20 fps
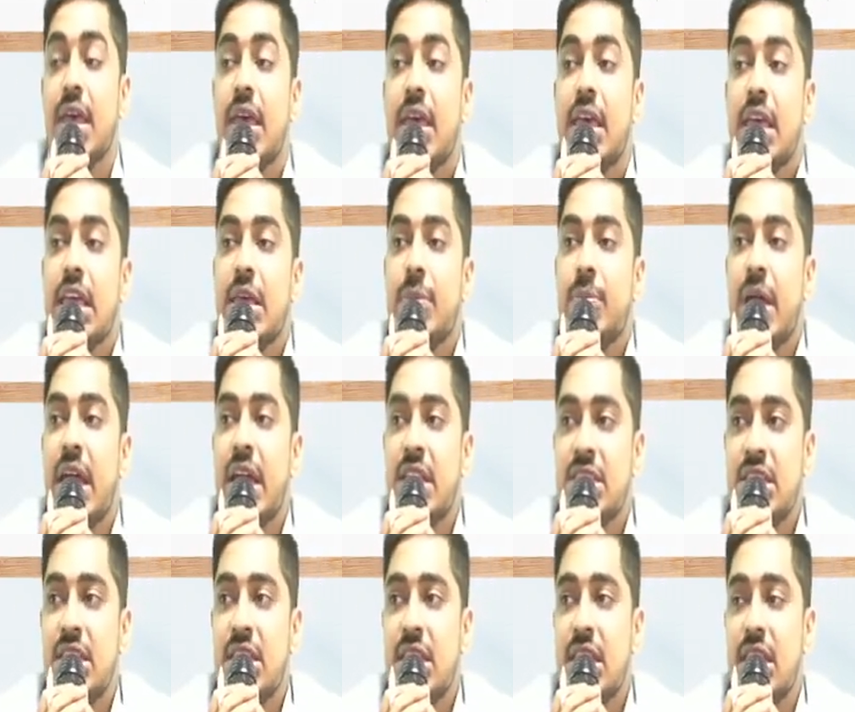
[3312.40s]

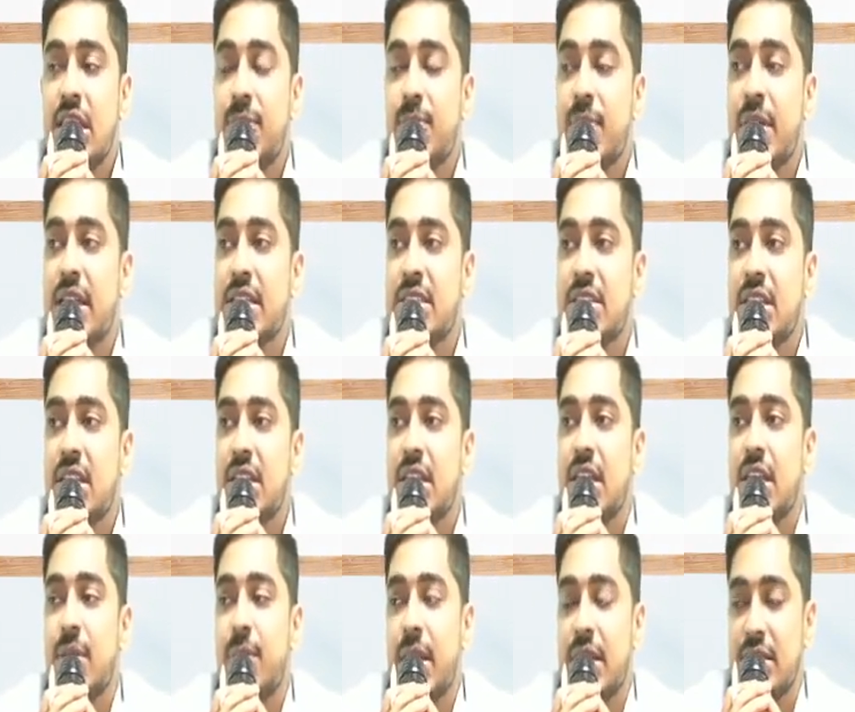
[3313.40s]
Imagine.
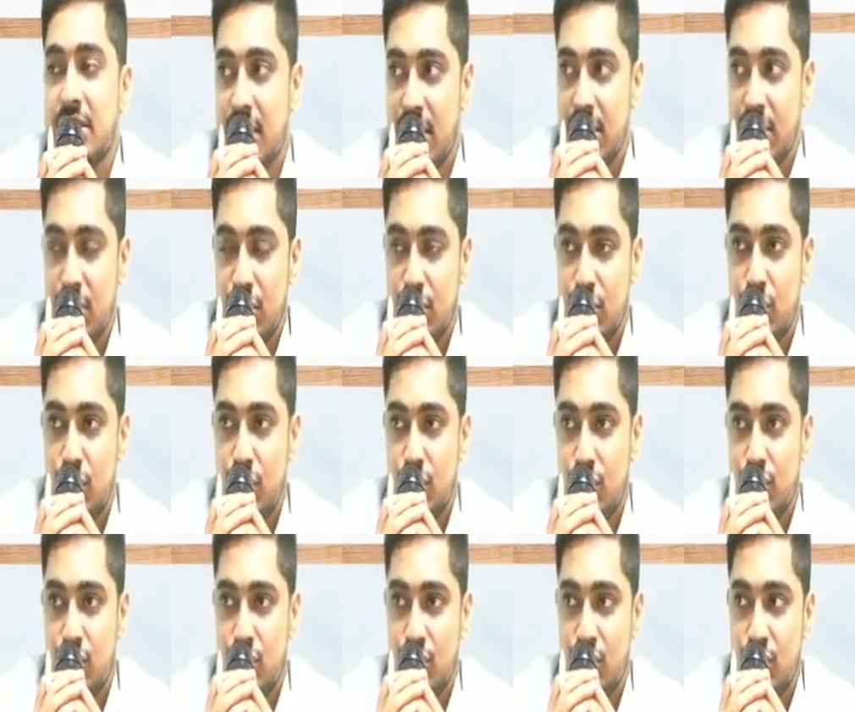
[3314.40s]

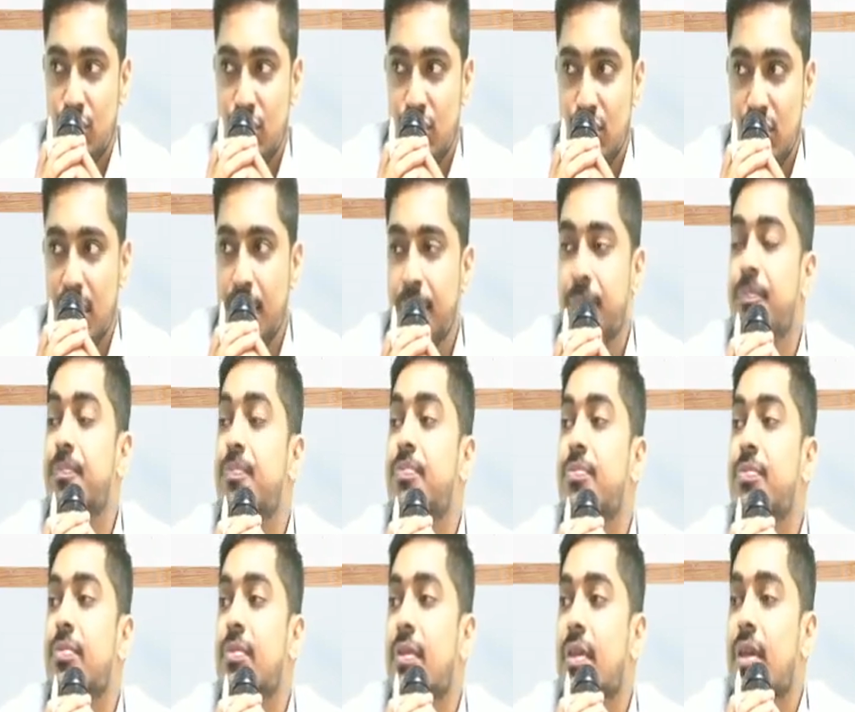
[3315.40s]
Shh.
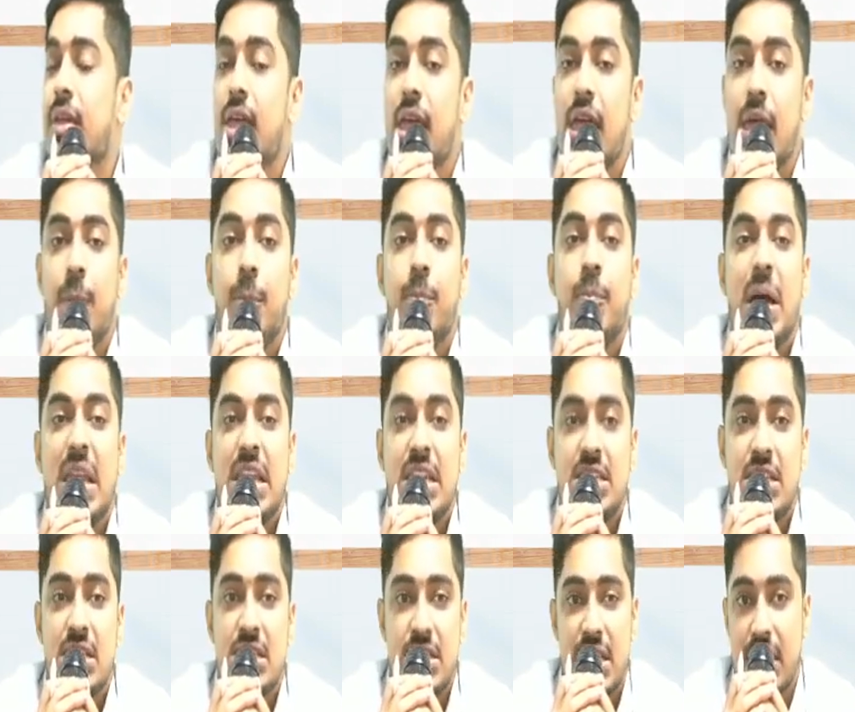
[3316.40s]
Manish
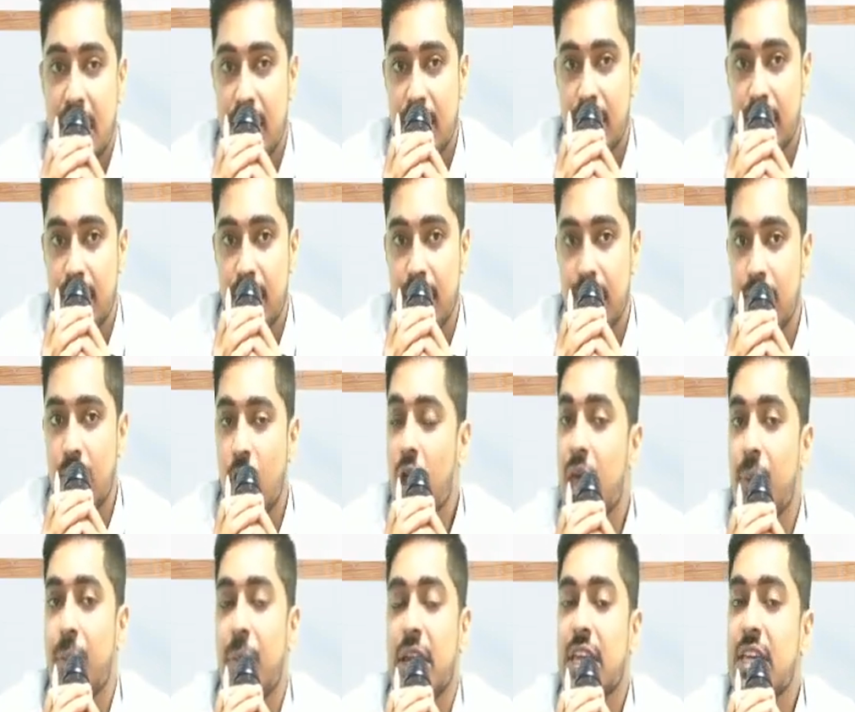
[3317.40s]
is there. Okay.
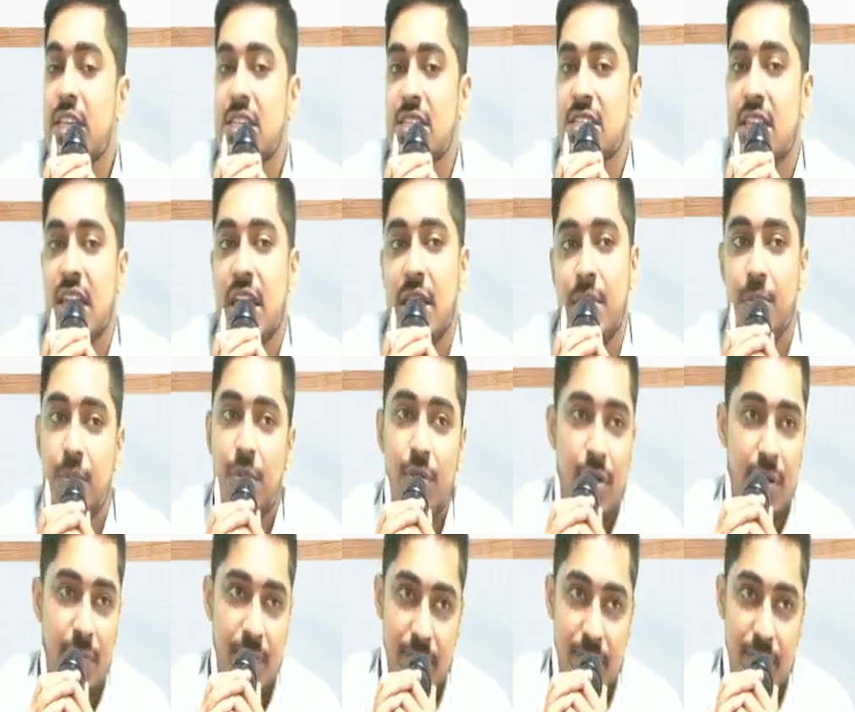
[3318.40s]
Manish is our employee.